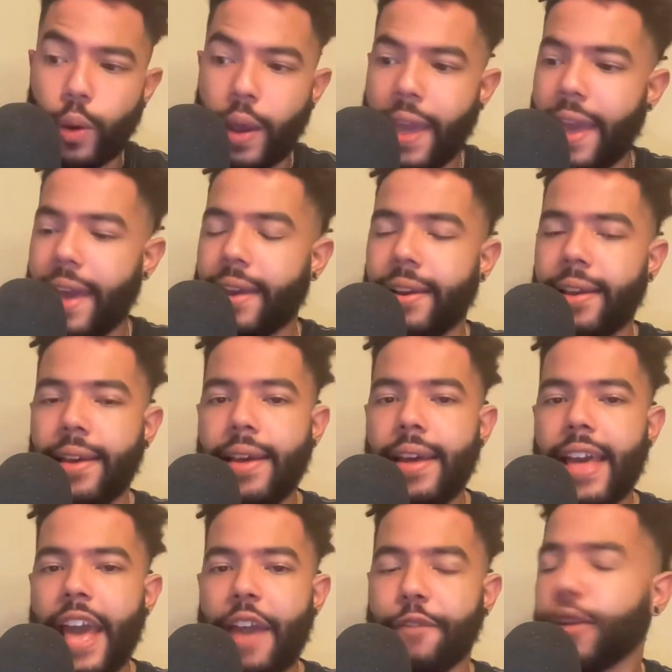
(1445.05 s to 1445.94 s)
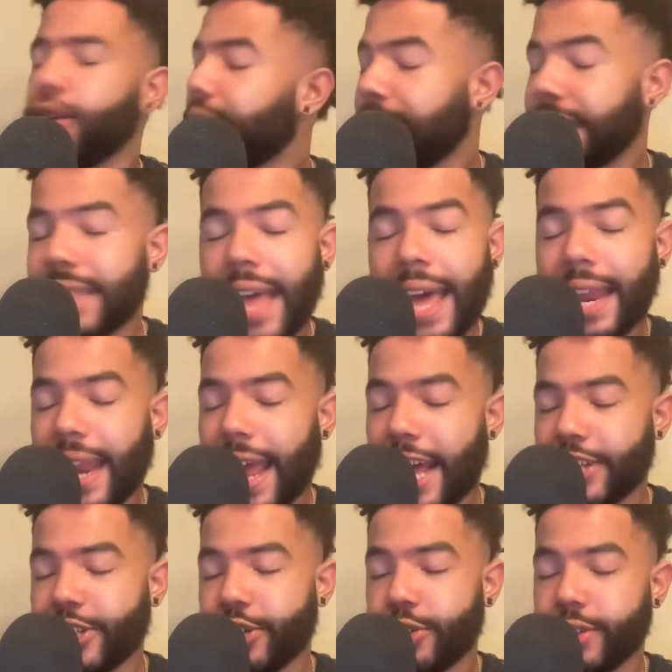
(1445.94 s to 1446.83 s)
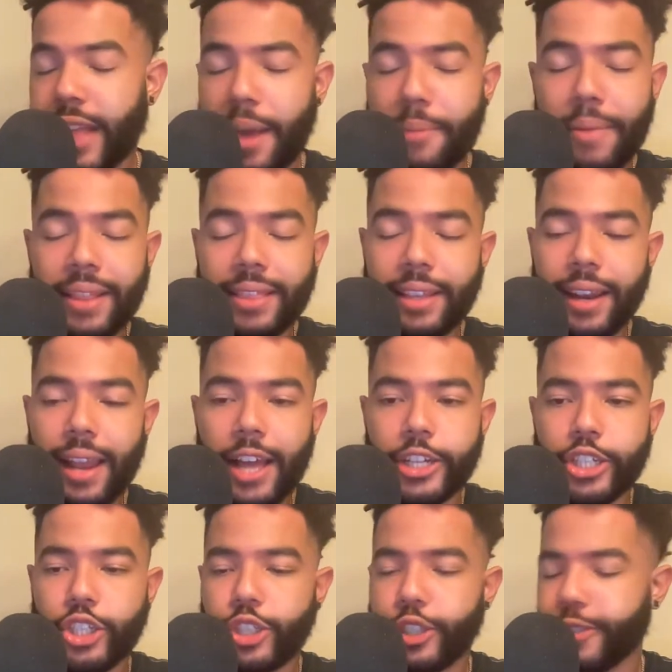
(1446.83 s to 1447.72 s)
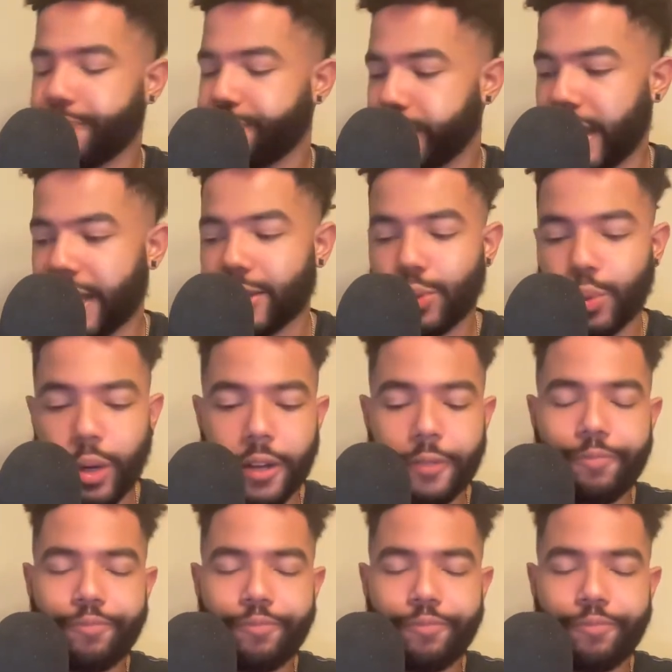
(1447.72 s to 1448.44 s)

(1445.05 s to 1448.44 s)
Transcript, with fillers: And if you did that last year, that method last year, guess what?